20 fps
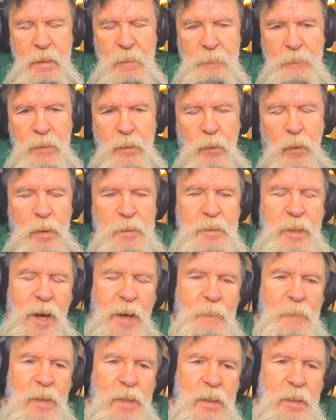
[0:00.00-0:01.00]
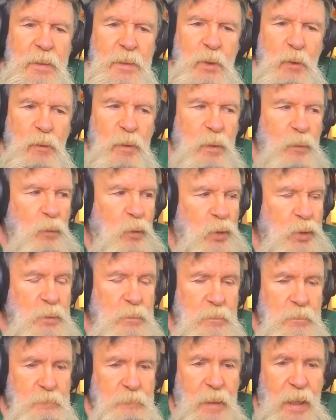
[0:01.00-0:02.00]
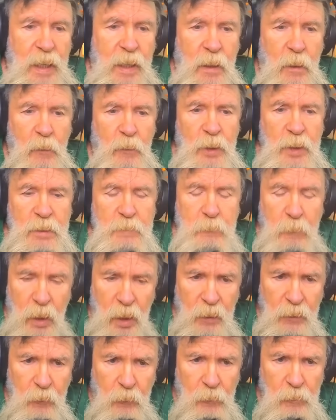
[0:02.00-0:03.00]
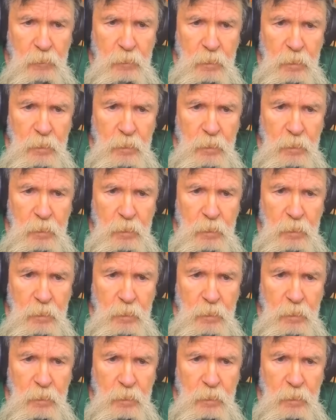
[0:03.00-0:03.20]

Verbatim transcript: But what got me into it was my oldest brother.